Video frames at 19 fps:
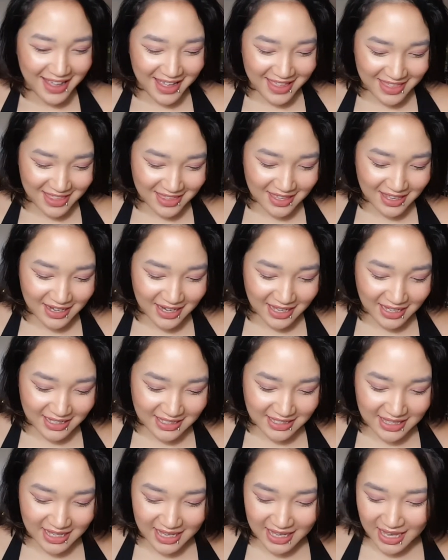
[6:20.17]
And then the
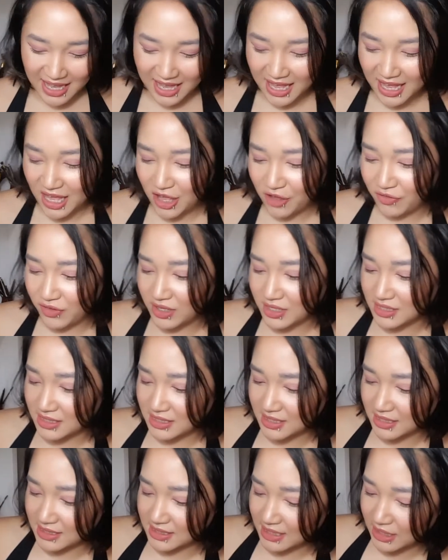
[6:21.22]
next thing I have is
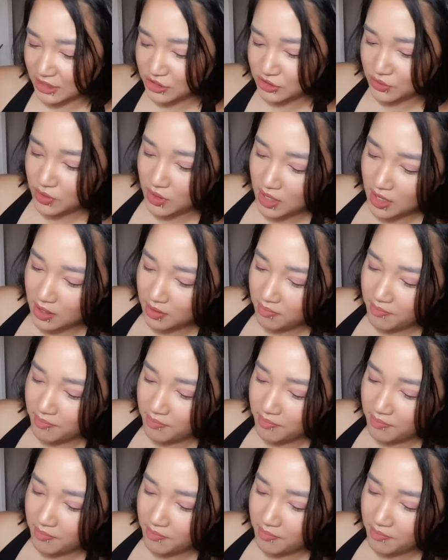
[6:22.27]
this actual